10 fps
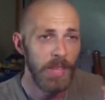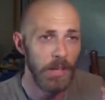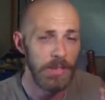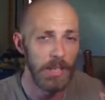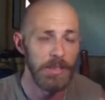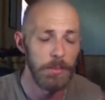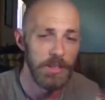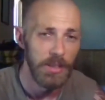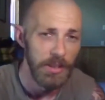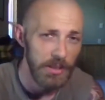I was having some
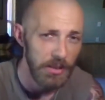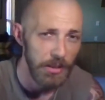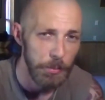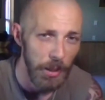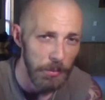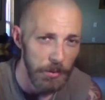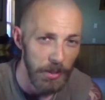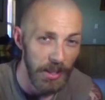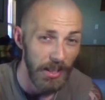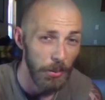serious problems
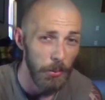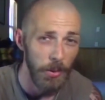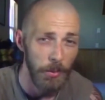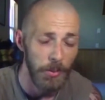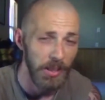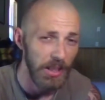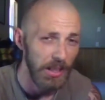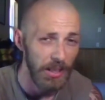with, and there weren't really